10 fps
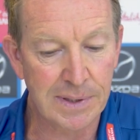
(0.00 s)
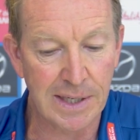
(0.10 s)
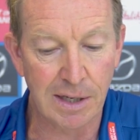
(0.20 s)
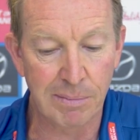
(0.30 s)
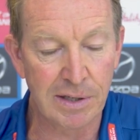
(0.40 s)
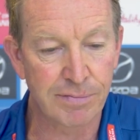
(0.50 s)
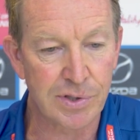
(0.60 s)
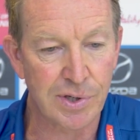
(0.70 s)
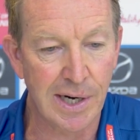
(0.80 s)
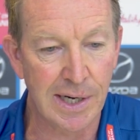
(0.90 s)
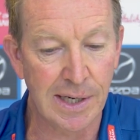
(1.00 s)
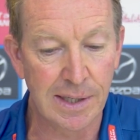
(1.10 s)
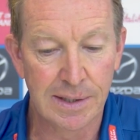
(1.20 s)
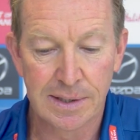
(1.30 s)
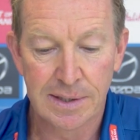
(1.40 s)
get him in for
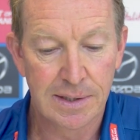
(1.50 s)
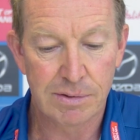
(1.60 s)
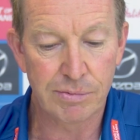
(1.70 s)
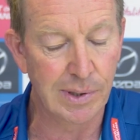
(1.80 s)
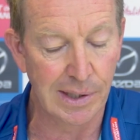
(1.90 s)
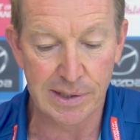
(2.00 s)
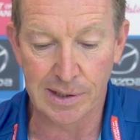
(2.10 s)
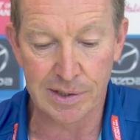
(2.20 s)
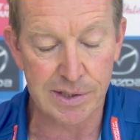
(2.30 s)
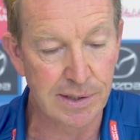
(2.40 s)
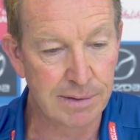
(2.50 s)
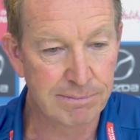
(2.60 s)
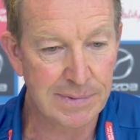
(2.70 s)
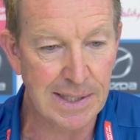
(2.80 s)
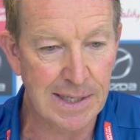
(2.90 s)
training, really diligent,
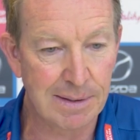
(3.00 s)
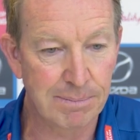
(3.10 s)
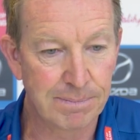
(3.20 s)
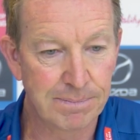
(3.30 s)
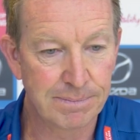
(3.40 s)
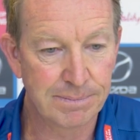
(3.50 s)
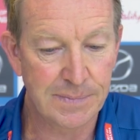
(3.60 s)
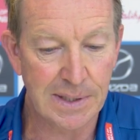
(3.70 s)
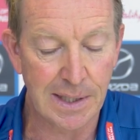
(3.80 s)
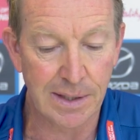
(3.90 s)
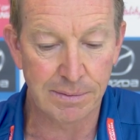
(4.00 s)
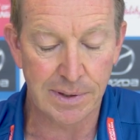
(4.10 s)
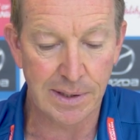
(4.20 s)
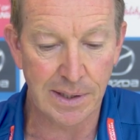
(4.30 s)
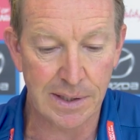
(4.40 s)
you know,
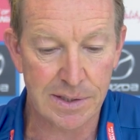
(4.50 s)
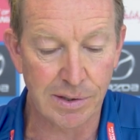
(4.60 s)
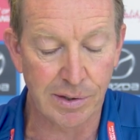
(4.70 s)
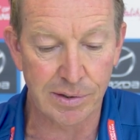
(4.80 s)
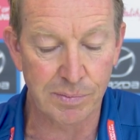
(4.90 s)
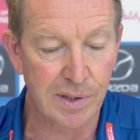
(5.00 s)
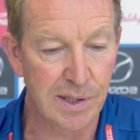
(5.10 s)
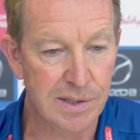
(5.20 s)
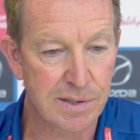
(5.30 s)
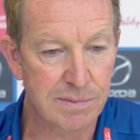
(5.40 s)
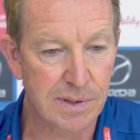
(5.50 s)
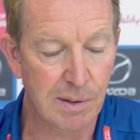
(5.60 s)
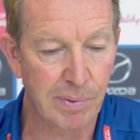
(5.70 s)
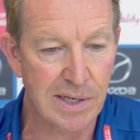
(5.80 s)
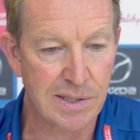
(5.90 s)
excited with his
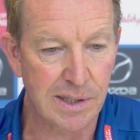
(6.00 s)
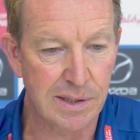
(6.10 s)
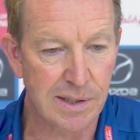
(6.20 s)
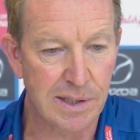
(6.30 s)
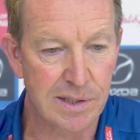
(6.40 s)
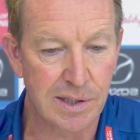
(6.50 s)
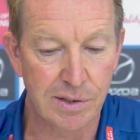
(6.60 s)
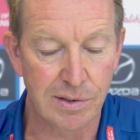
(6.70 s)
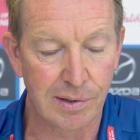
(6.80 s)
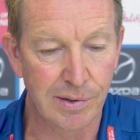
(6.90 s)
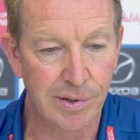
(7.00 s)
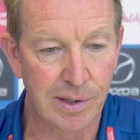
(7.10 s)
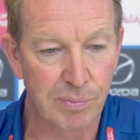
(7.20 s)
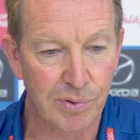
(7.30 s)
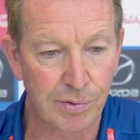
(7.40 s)
capacity to continue to
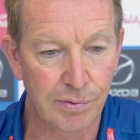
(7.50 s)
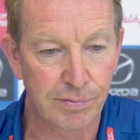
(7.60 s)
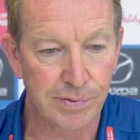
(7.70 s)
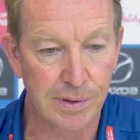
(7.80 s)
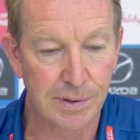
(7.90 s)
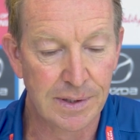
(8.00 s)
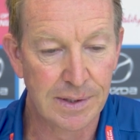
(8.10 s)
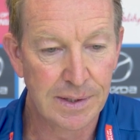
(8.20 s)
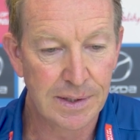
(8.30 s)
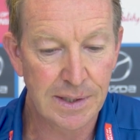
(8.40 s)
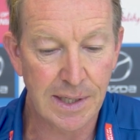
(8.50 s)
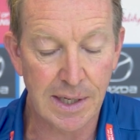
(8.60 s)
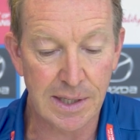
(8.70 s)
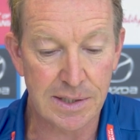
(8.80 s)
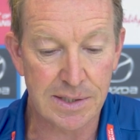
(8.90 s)
learn, improve, and
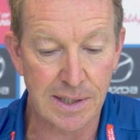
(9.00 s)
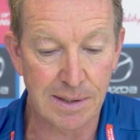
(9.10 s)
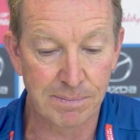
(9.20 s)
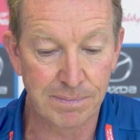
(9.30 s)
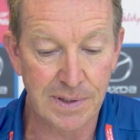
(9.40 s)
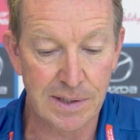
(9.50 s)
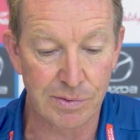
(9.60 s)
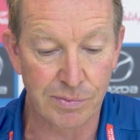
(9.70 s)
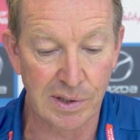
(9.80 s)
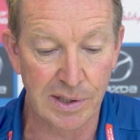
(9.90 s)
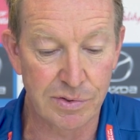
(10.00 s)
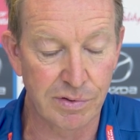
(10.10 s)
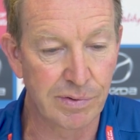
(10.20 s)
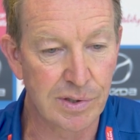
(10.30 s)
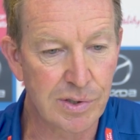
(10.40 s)
yeah, he's a really
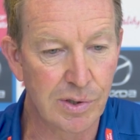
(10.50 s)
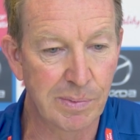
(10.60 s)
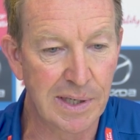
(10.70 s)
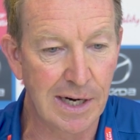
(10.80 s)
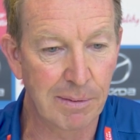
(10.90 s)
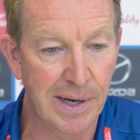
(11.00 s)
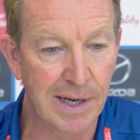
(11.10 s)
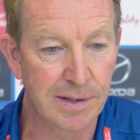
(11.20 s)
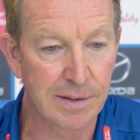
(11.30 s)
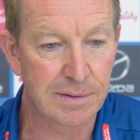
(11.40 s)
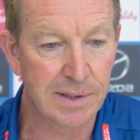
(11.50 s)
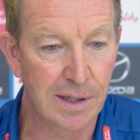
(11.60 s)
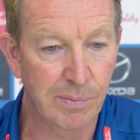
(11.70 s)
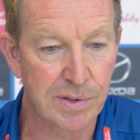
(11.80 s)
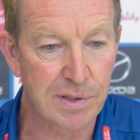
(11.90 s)
driven, determined young man that, you
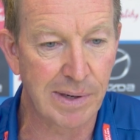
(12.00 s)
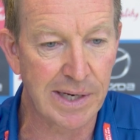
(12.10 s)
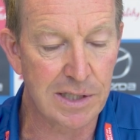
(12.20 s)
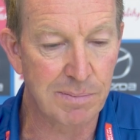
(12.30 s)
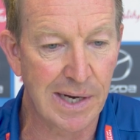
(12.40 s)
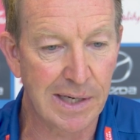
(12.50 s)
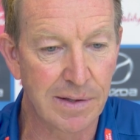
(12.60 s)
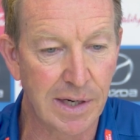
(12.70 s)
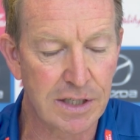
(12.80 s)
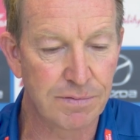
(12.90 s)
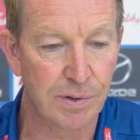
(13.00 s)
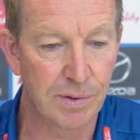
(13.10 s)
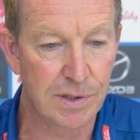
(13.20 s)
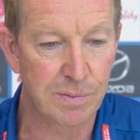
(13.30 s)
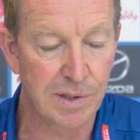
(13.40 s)
know, wants to make his mark in the next few
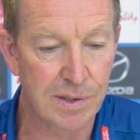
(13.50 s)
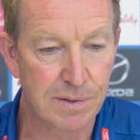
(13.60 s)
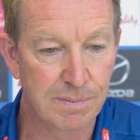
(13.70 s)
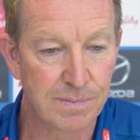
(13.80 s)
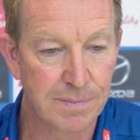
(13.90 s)
years with us.